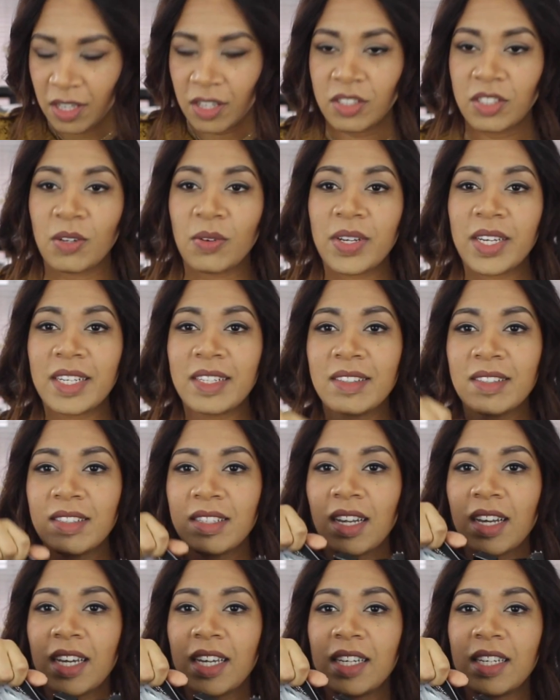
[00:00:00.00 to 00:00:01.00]
So
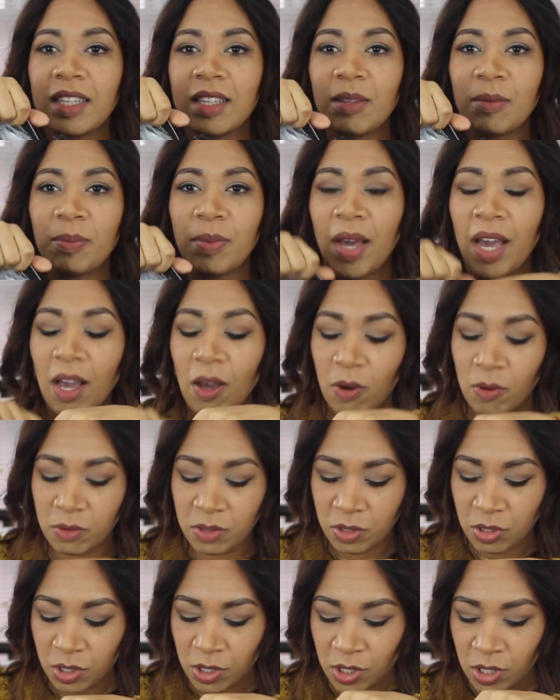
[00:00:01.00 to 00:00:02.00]
inside the
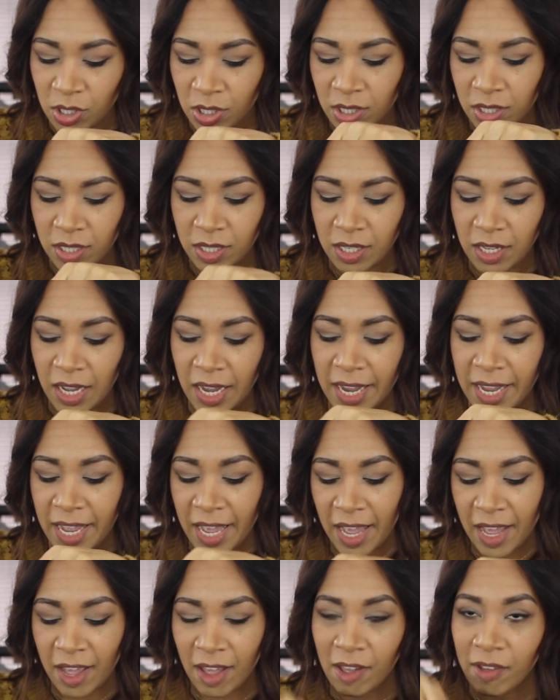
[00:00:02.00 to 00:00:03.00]
pouch, I
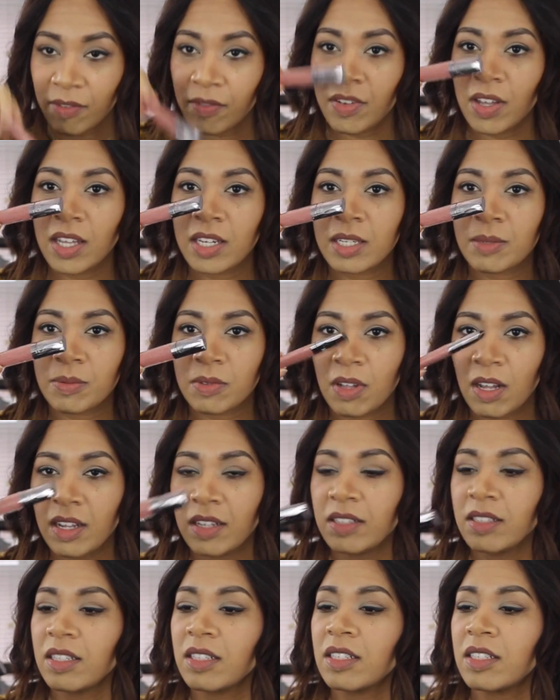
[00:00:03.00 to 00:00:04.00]
have a lip
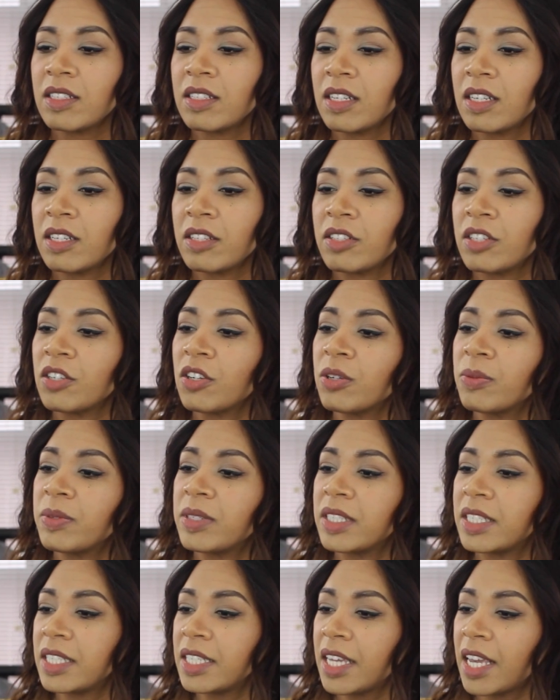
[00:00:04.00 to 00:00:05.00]
gloss, and this is an
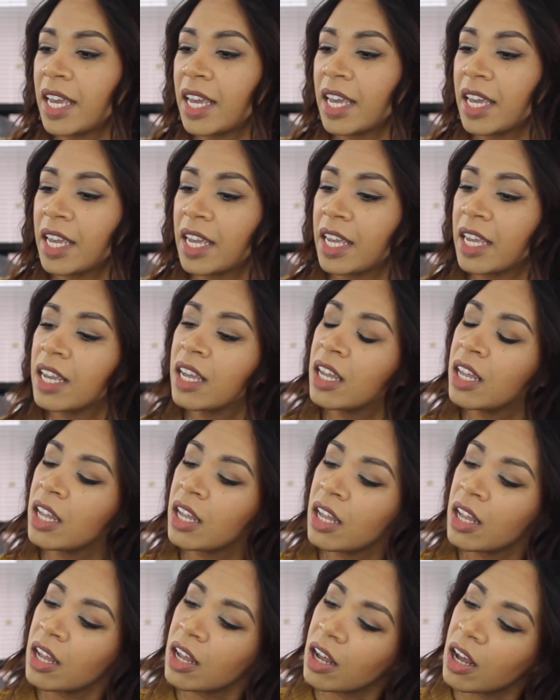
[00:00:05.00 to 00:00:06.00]
Urban Decay
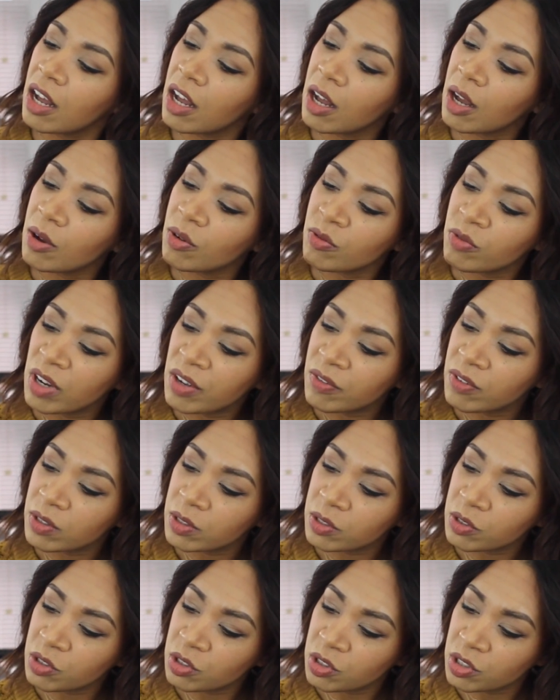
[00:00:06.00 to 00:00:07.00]

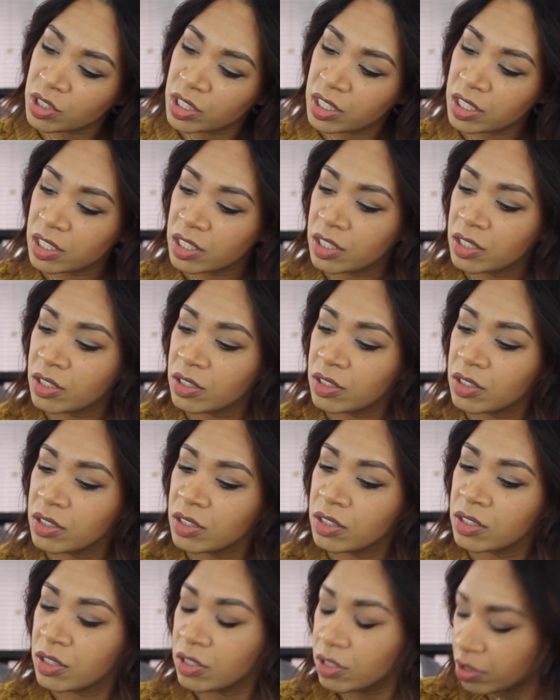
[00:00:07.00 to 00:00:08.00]
Revolution
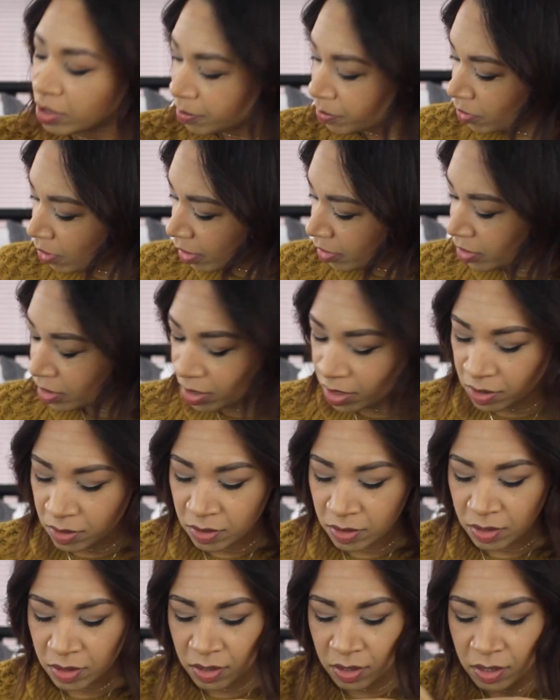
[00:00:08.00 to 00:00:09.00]
lip gloss.
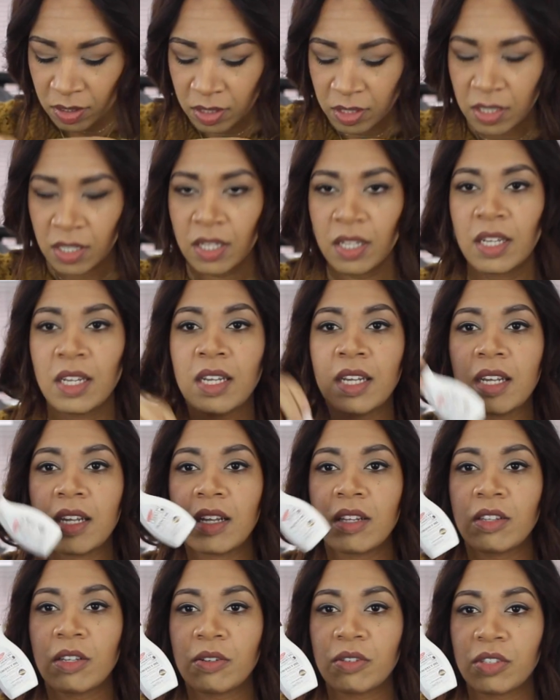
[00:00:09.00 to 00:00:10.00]

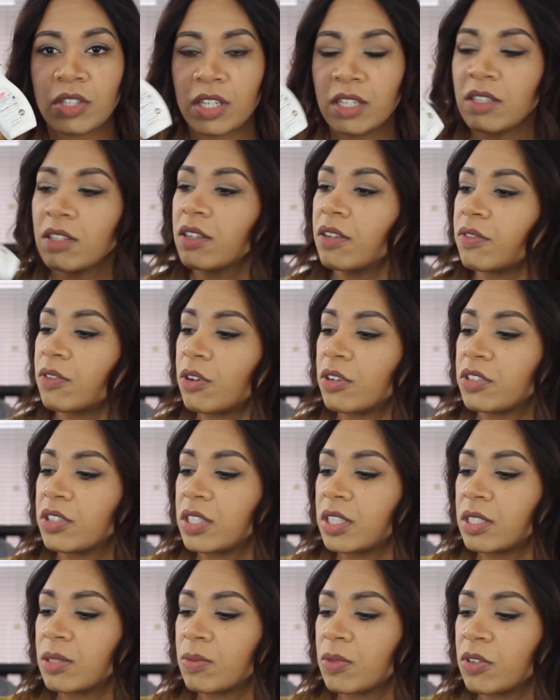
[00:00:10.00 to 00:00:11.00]
Lotion. Of course,
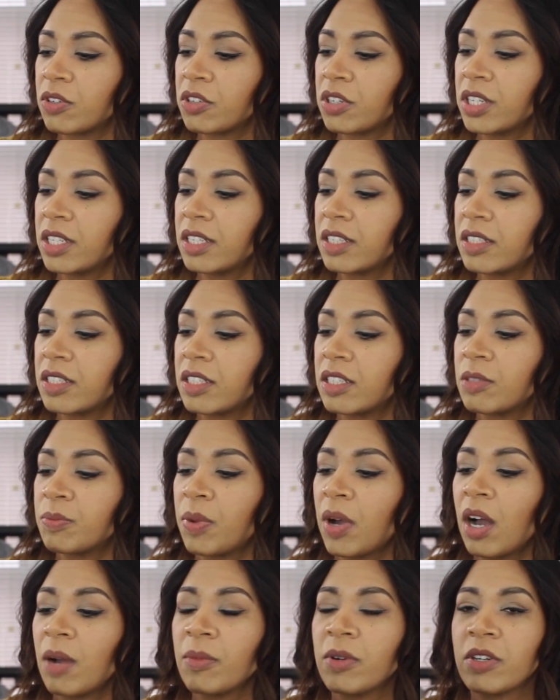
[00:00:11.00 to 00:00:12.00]
you need some lotion. This is
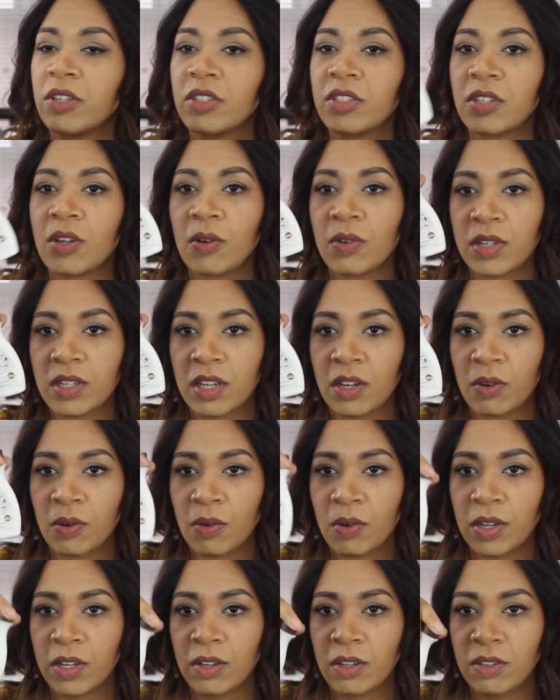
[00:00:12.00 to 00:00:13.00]
Palmer's Coconut
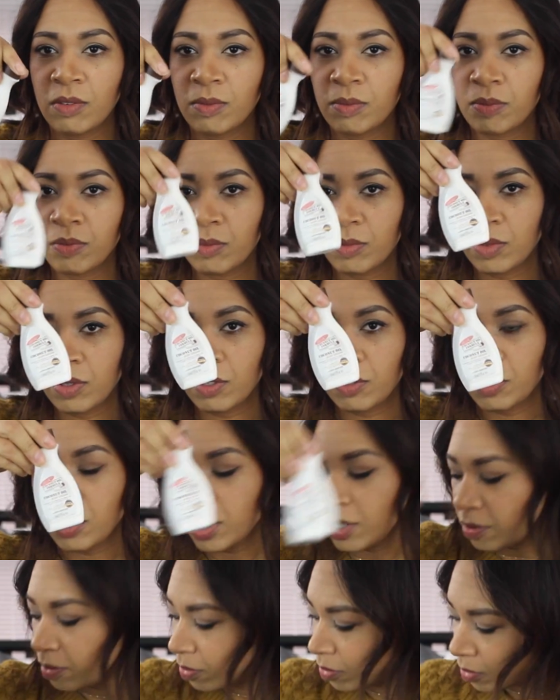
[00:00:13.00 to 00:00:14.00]
Oil
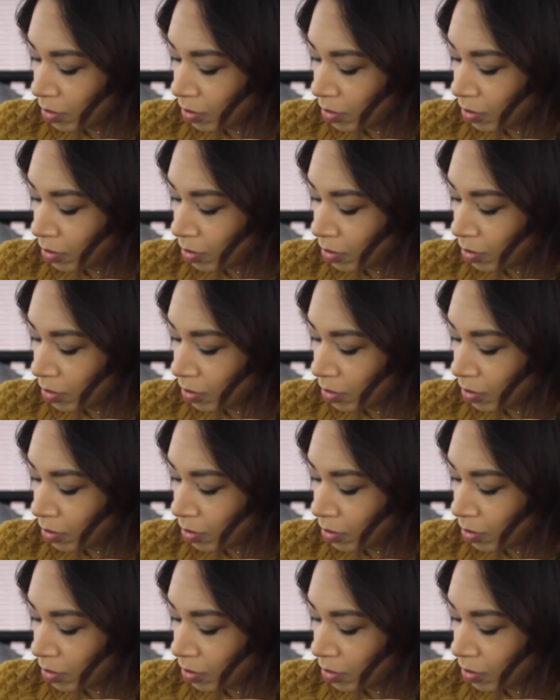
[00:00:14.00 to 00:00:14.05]
Lotion.